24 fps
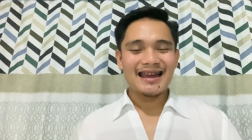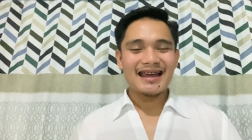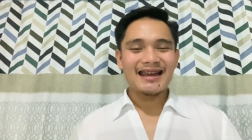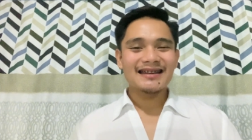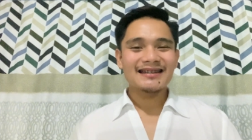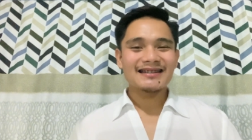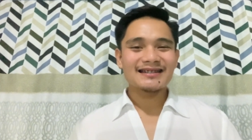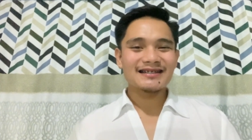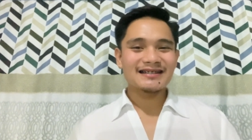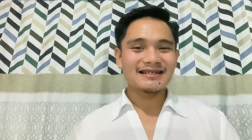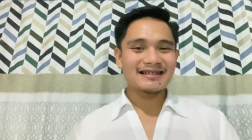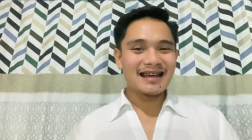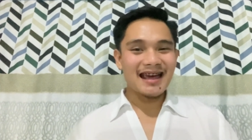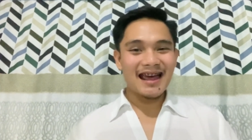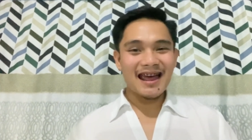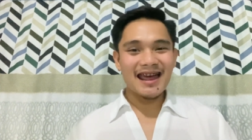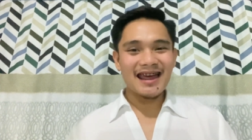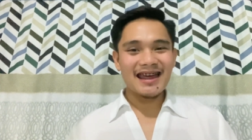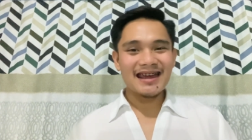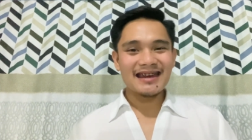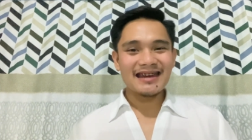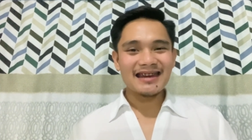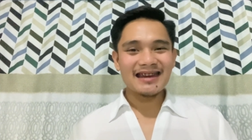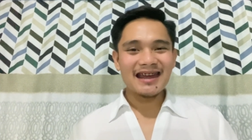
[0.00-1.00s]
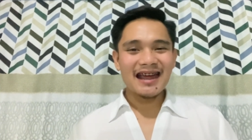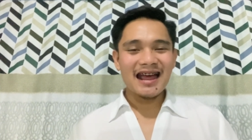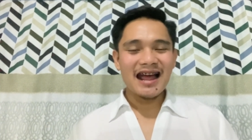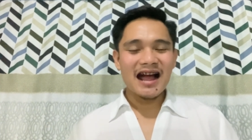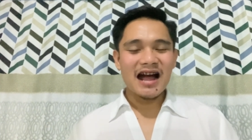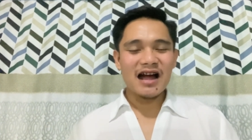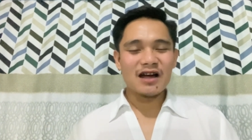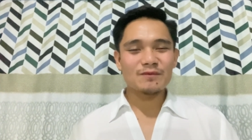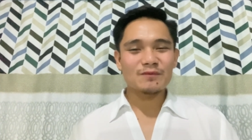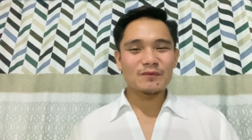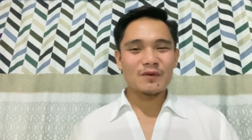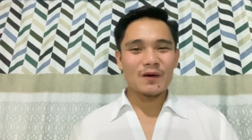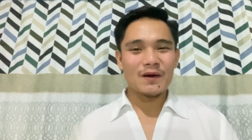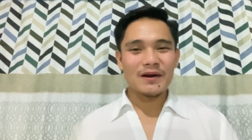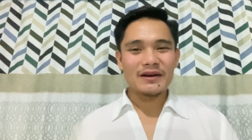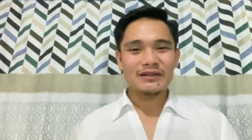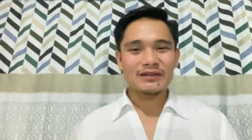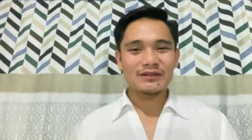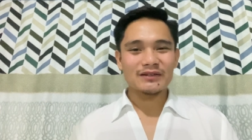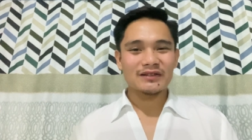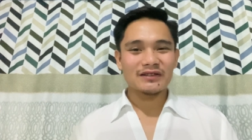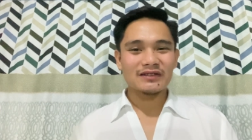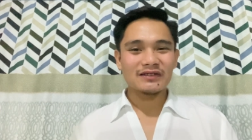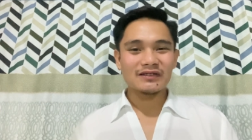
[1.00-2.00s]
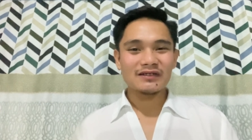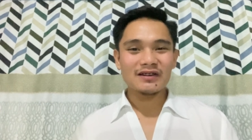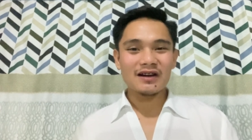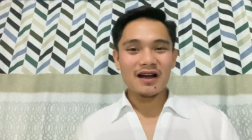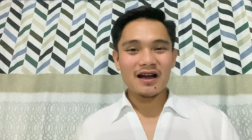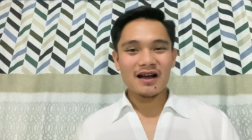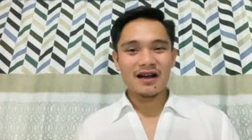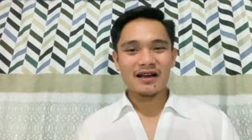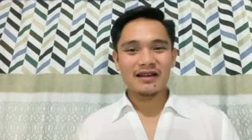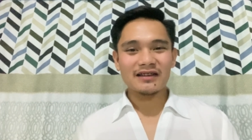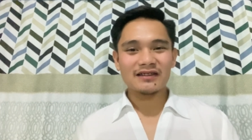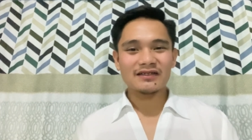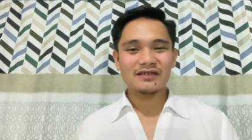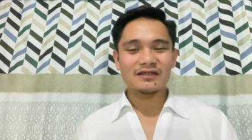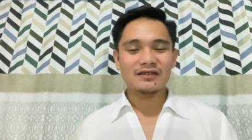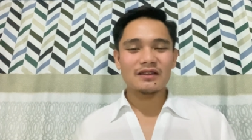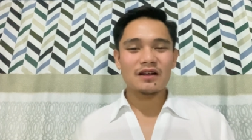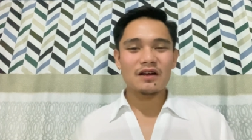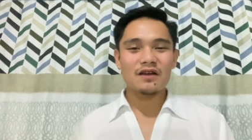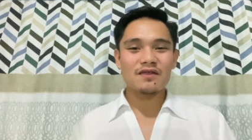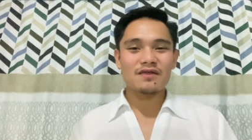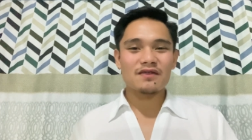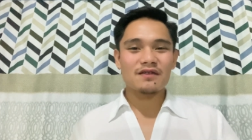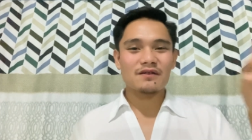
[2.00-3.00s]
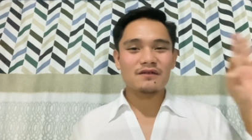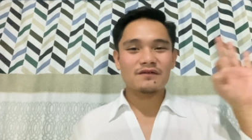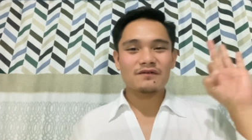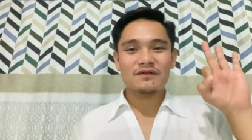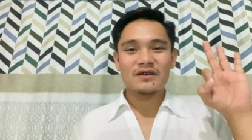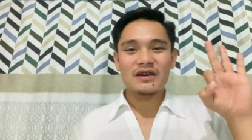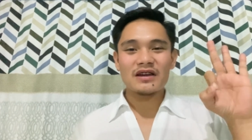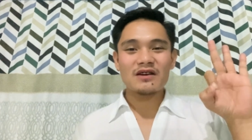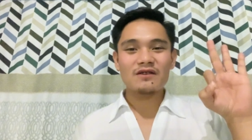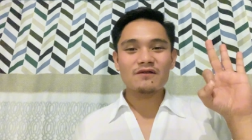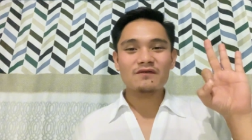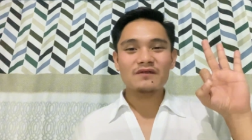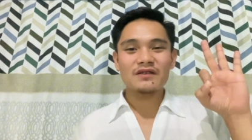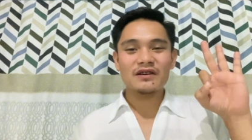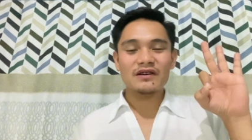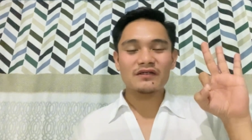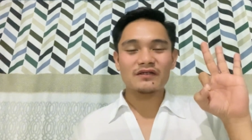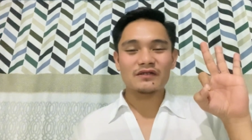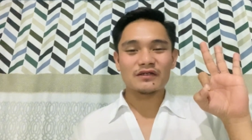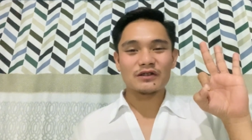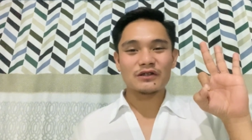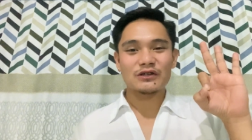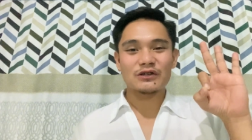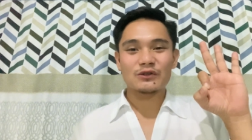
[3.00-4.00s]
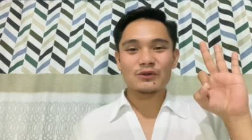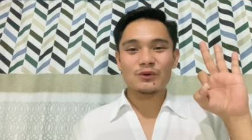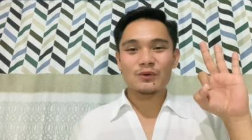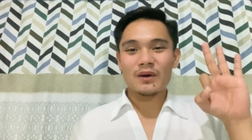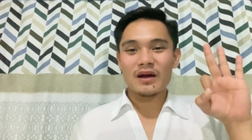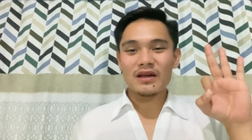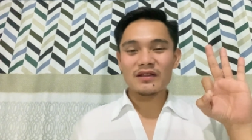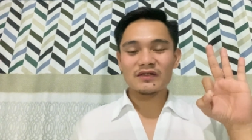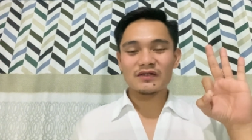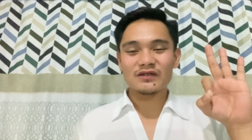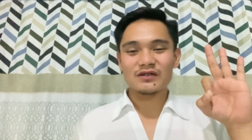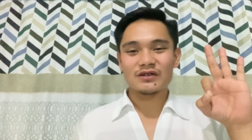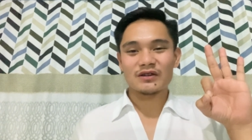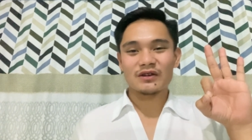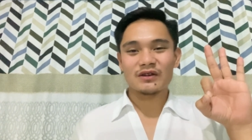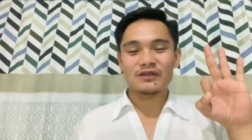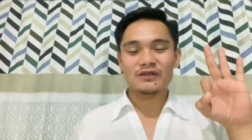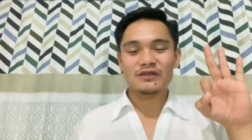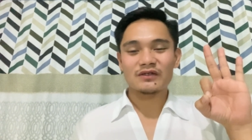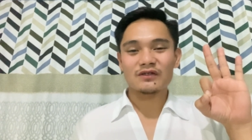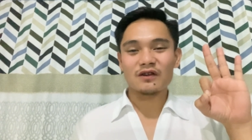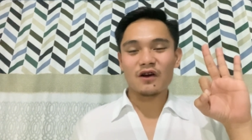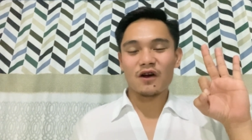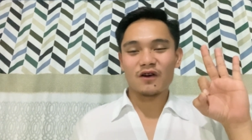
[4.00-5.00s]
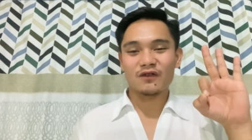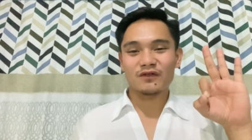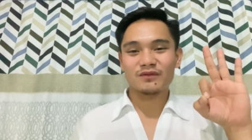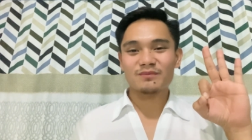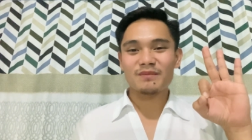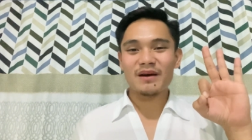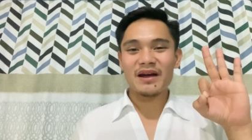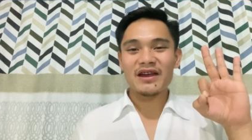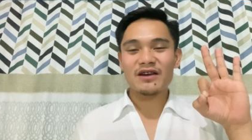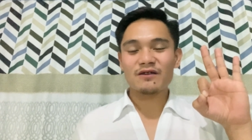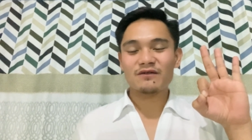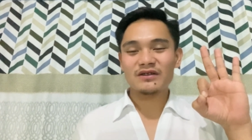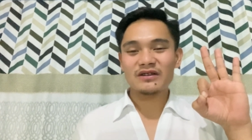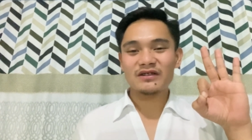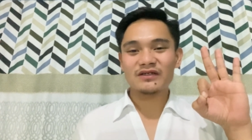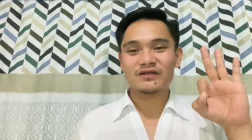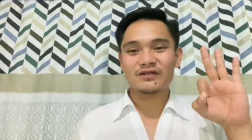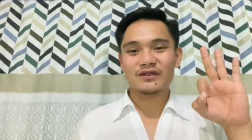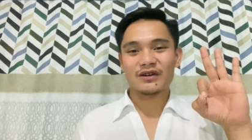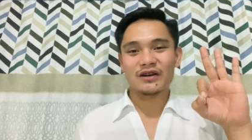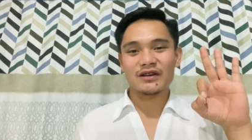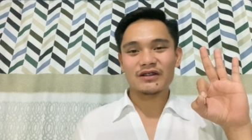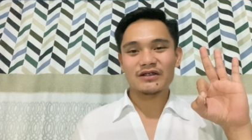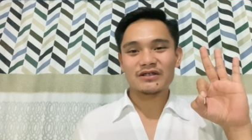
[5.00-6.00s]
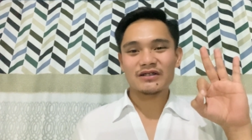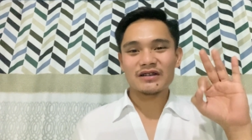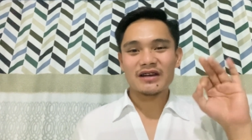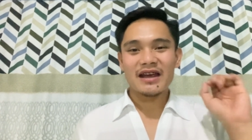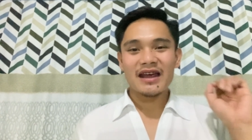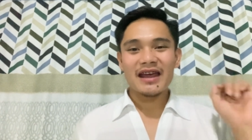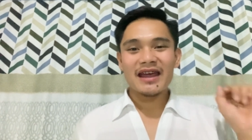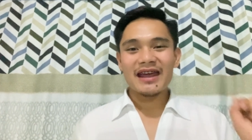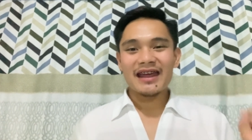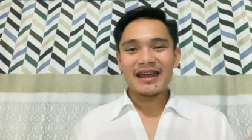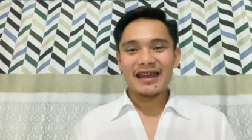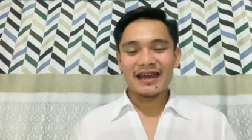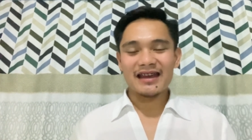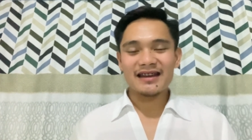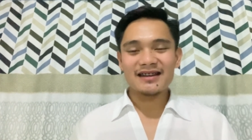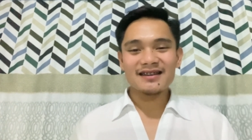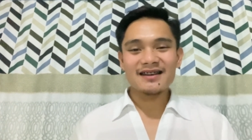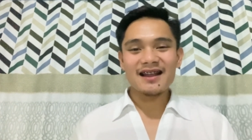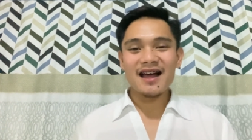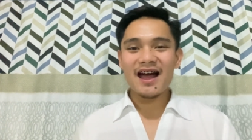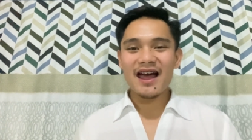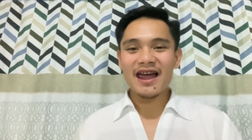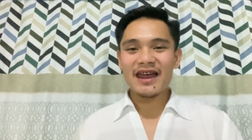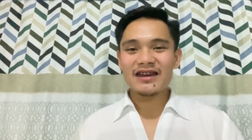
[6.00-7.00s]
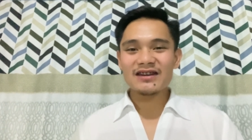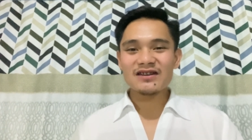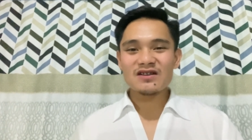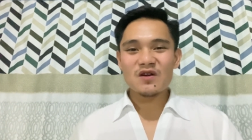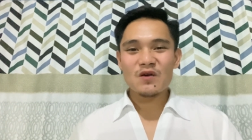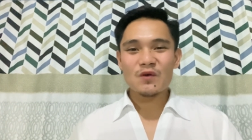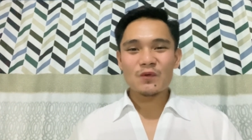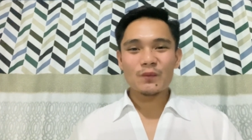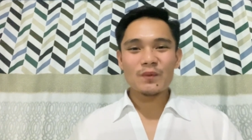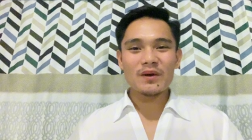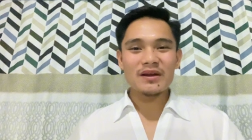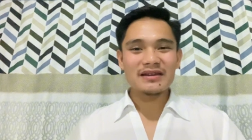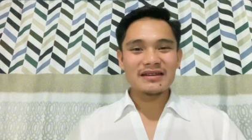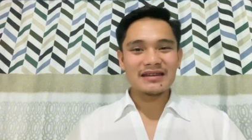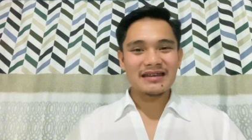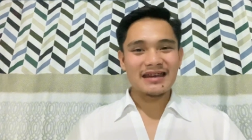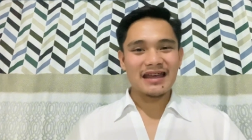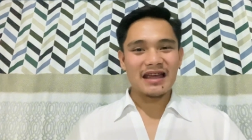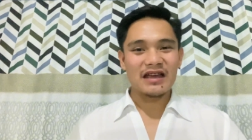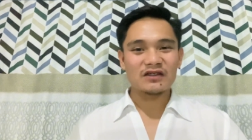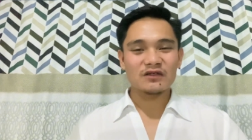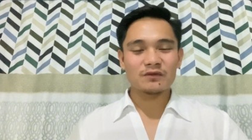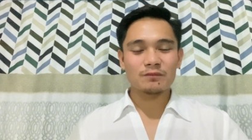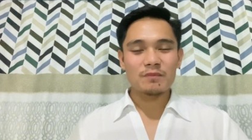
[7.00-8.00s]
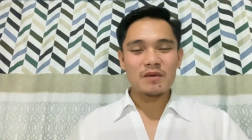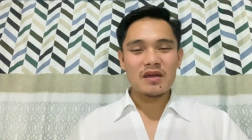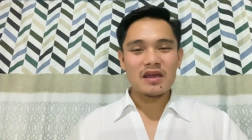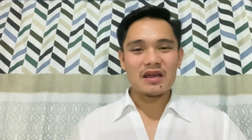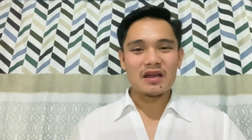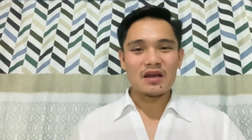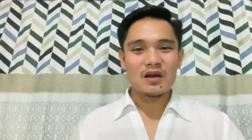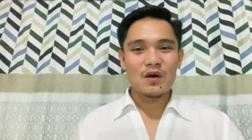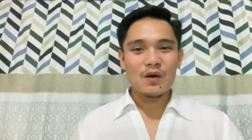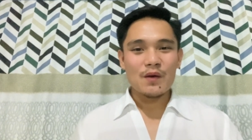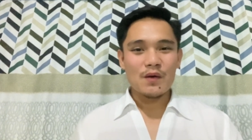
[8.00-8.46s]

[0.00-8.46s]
Today, I'm going to discuss the 3 research questions of my research in line with ESP,